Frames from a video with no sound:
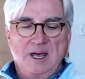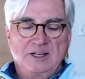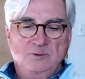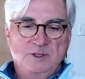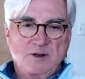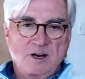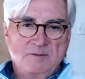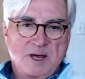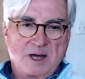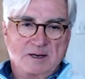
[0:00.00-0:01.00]
as we
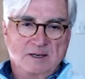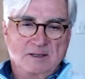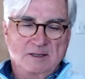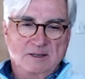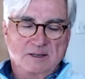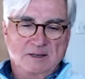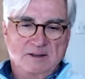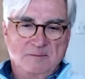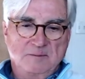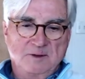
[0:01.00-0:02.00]
talked about,
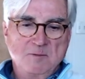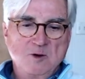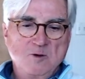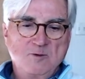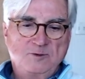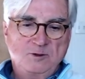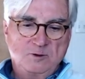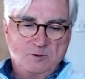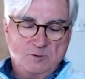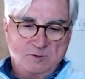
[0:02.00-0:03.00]
the, the move
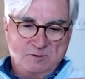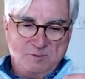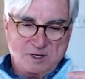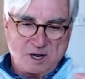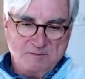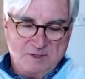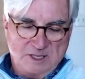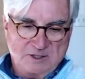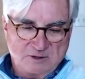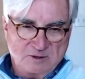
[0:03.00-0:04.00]
to become
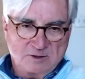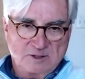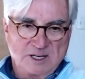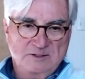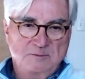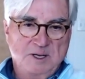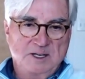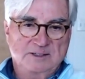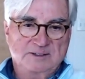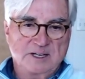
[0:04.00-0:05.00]
digital has
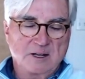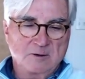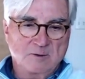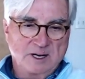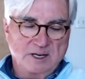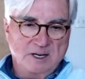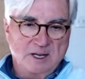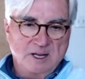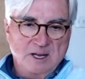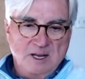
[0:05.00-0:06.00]
been accelerated.
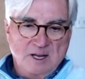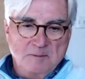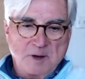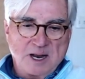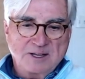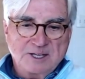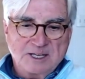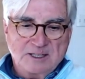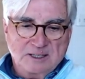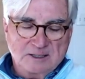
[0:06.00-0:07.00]
Yeah. But I
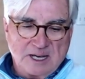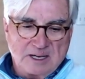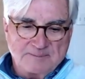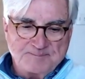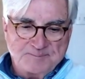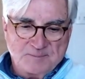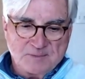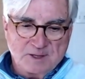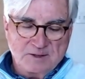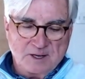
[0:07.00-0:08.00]
think that
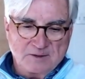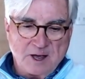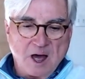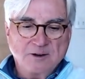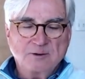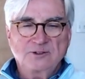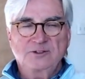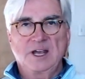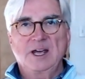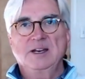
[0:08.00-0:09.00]
the, the
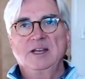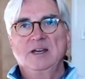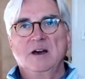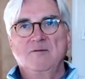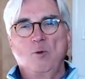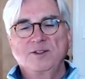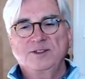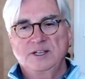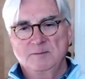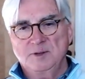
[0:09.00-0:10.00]
understanding of
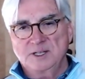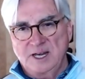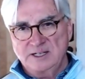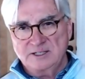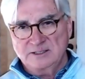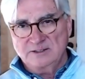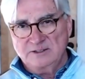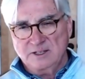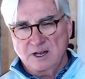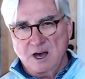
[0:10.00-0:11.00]
what the
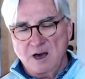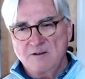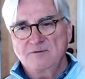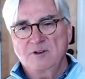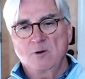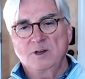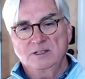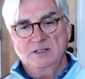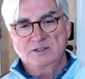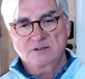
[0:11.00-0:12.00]
implications of
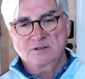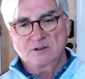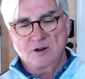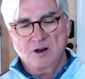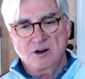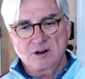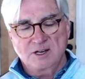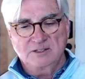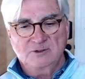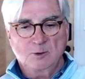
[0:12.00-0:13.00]
going digital are
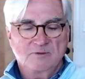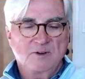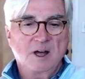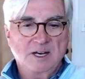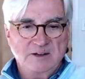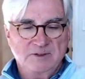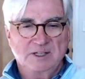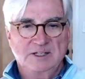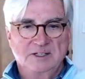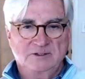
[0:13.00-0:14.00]
is sort of
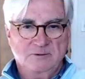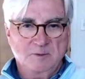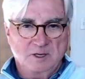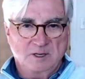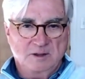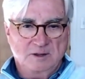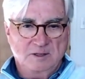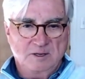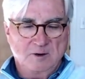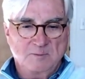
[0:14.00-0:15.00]
unevenly distributed.
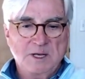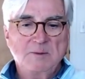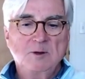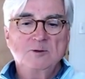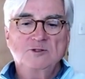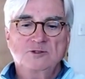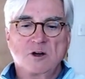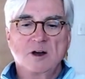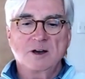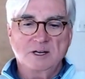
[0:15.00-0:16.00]
You know, the mm-hmm. people who
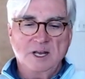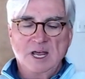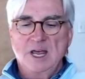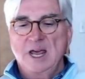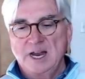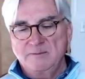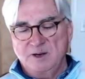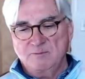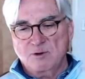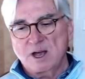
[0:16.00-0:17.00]
started and have
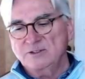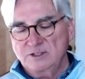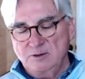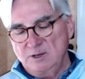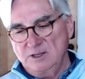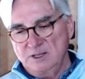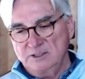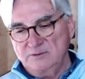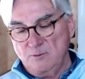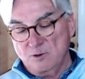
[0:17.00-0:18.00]
been prosecuting
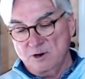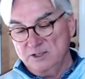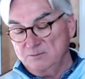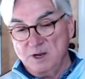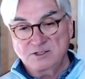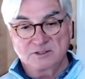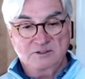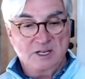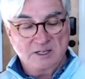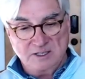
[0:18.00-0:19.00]
this for as much
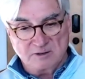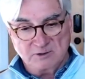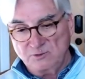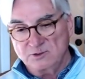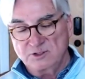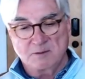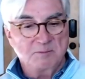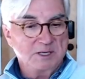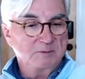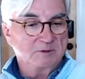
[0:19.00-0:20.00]
as 10 years for
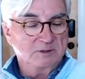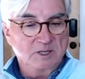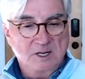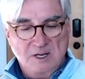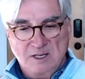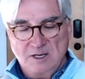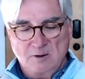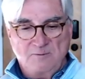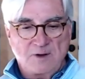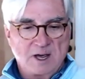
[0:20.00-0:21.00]
some people, you
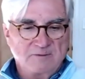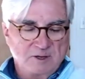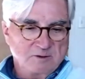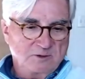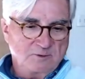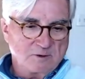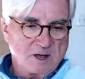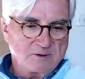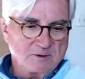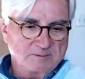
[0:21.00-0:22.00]
know, five years for
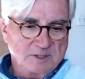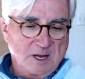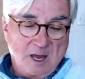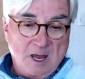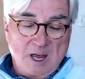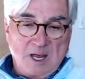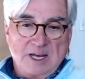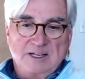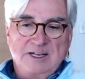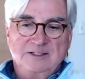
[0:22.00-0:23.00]
other.
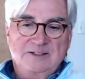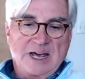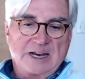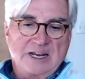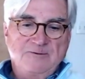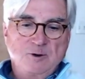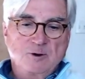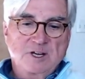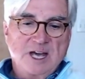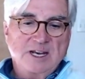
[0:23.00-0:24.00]
It is that if
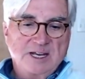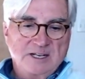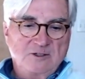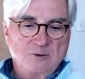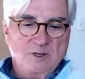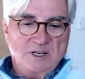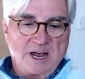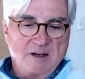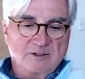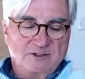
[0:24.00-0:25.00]
you're getting into it
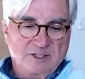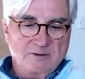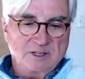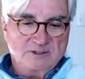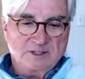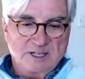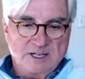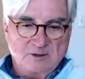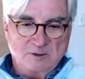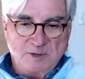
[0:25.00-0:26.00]
now
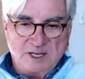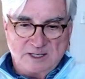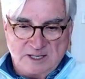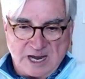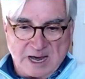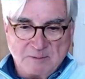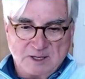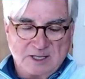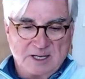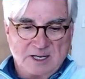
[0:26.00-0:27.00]
seriously and you've been
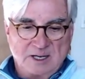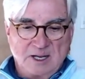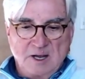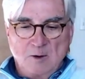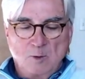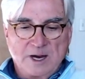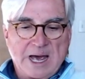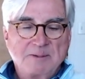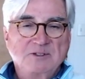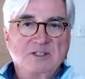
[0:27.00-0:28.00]
dabbling in it, what
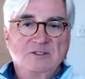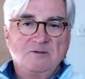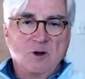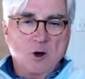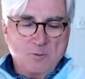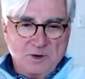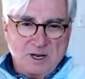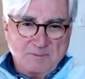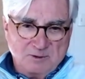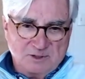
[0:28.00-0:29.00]
happens is you've
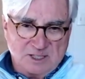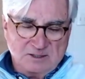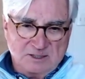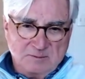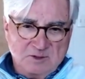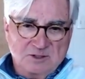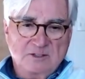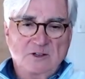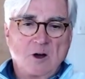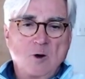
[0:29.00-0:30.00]
opened up your systems,
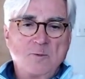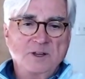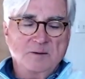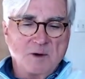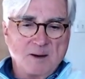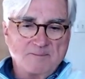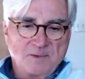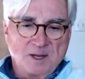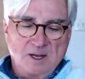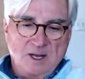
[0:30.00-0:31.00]
just open them
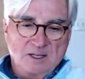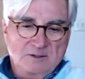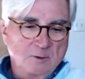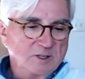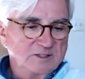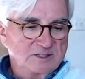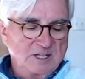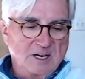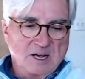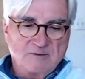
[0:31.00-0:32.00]
up to
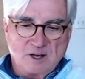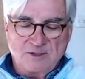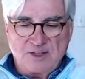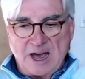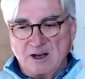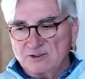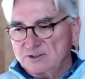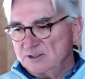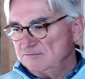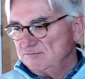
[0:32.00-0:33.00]
instead of
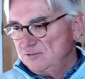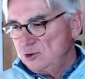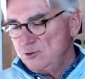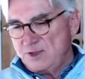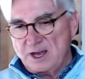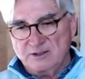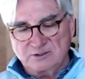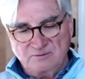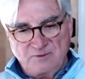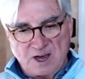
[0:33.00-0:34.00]
1,000,
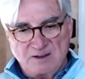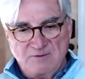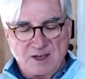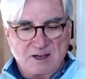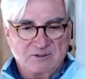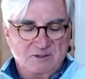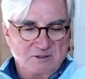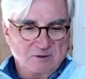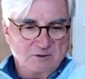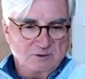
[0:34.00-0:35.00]
2,000,
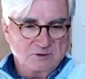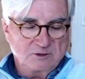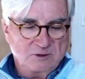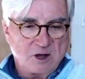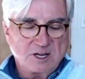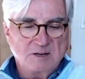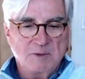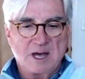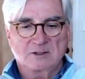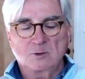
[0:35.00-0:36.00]
5,000 users, you're talking
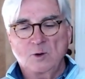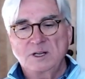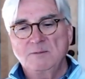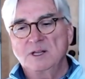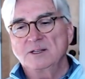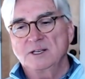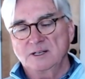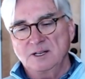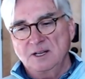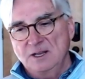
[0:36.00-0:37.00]
about 20
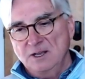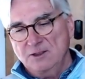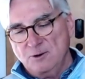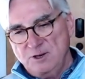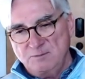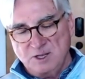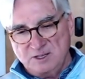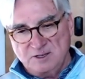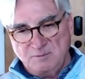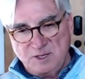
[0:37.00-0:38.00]
million, 30 million